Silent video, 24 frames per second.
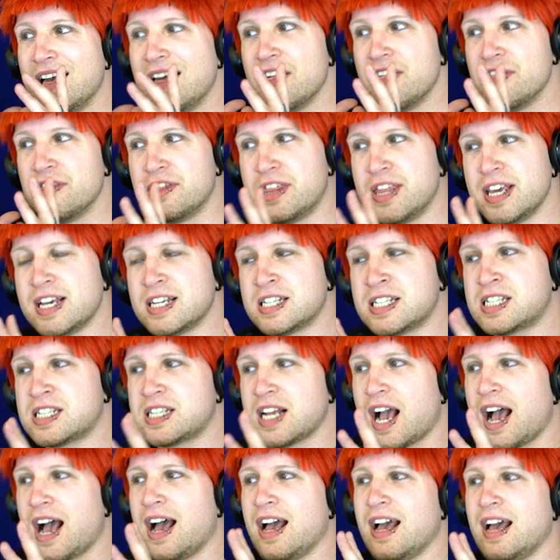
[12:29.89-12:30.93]
this,
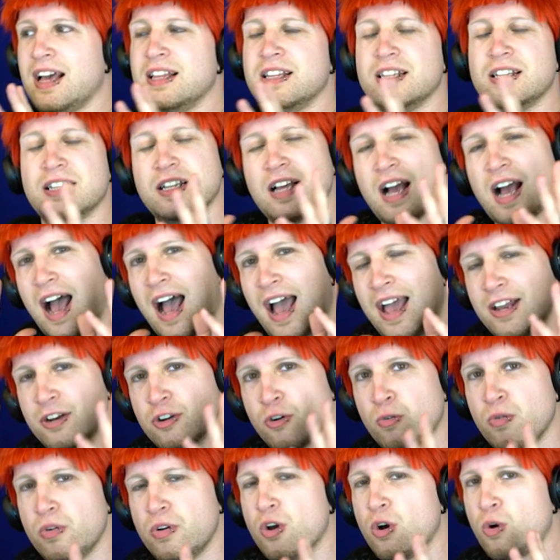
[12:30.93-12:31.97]
I, I
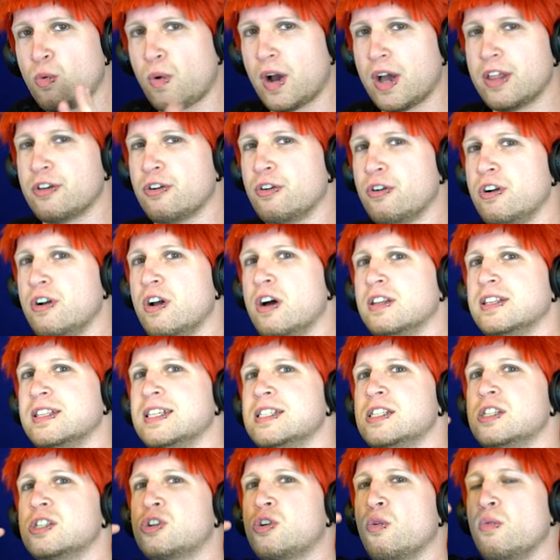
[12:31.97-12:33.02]
don't know whether or not
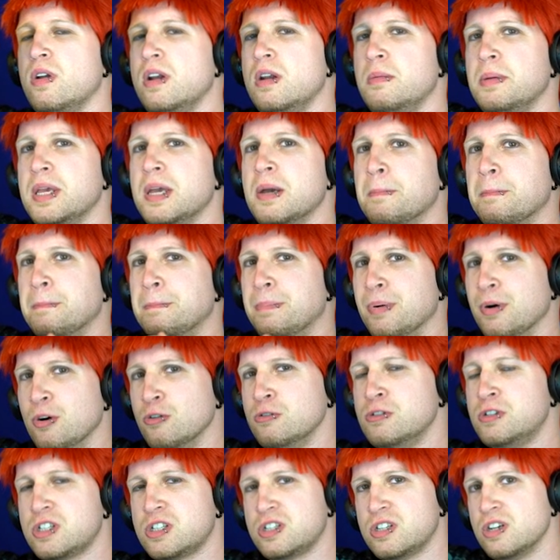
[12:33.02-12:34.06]
this is going to be a
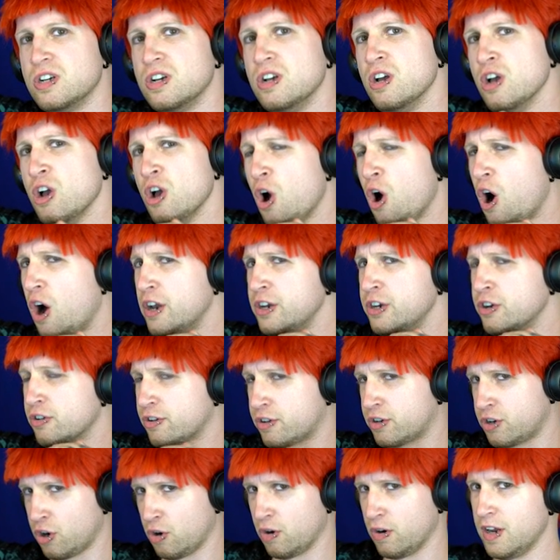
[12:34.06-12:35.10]
boost on your
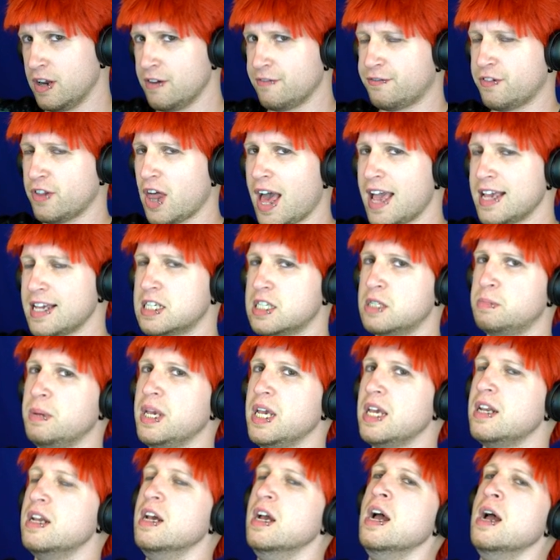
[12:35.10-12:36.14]
current flying
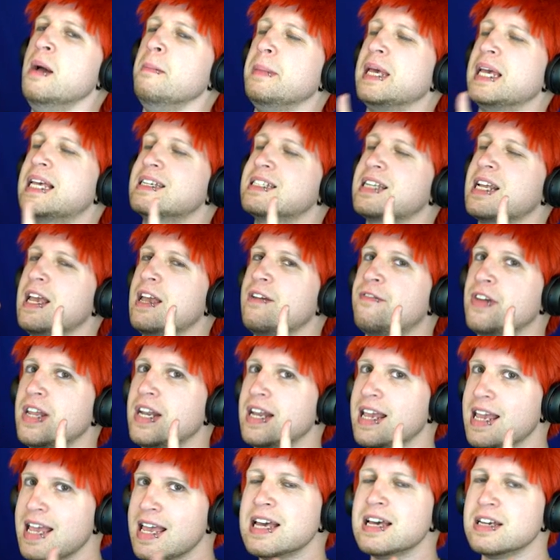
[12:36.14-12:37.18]
speed because if
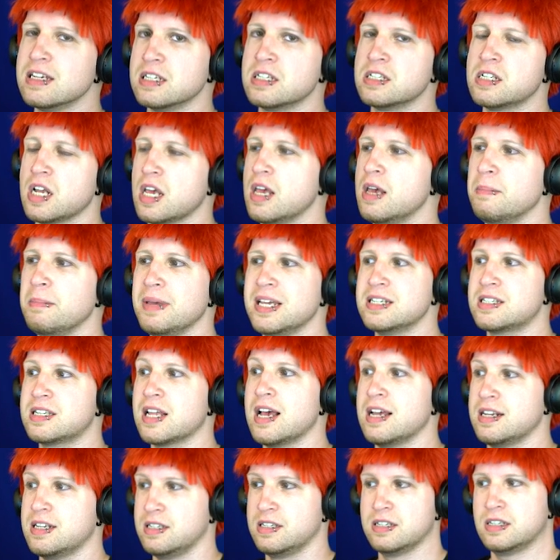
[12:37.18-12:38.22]
it is, it means
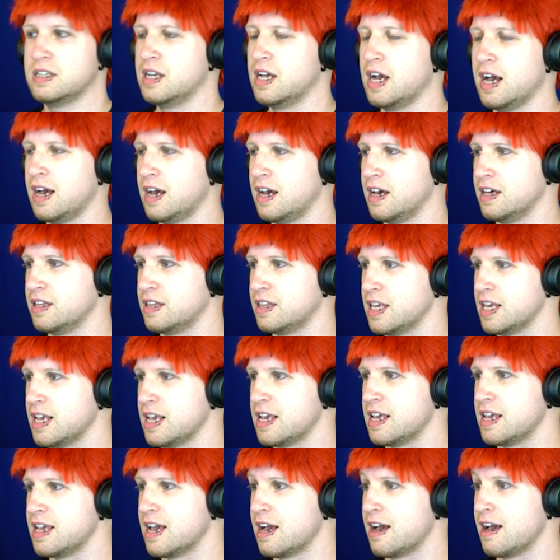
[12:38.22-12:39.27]
that uh,
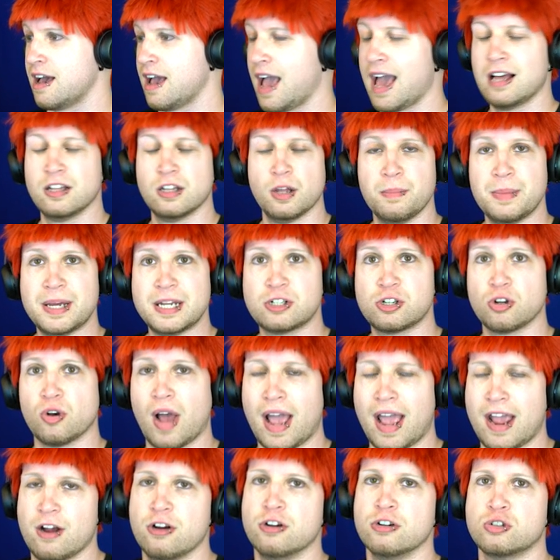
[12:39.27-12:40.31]
the uh, elemental
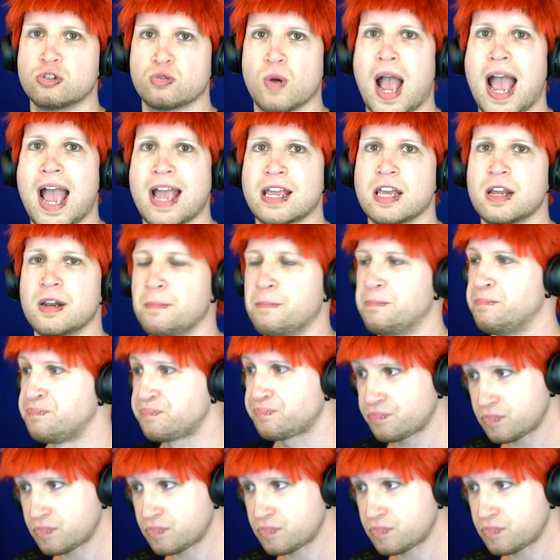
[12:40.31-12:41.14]
air dragon